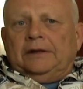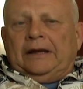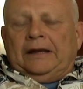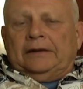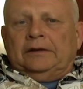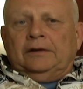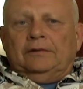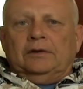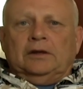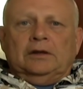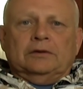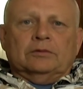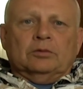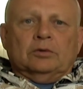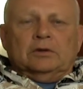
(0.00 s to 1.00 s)

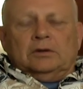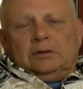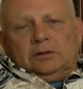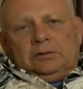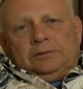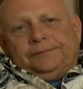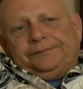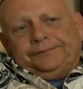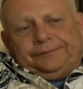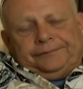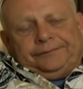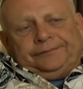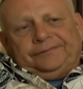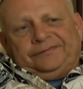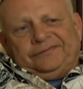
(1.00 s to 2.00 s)
activities were
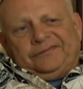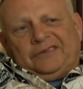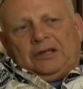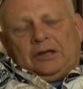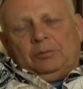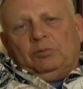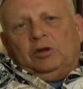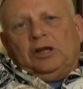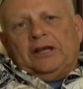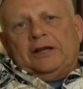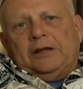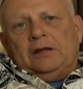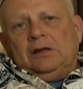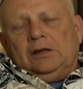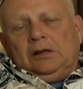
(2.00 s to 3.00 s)

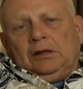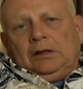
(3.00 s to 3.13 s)
completed.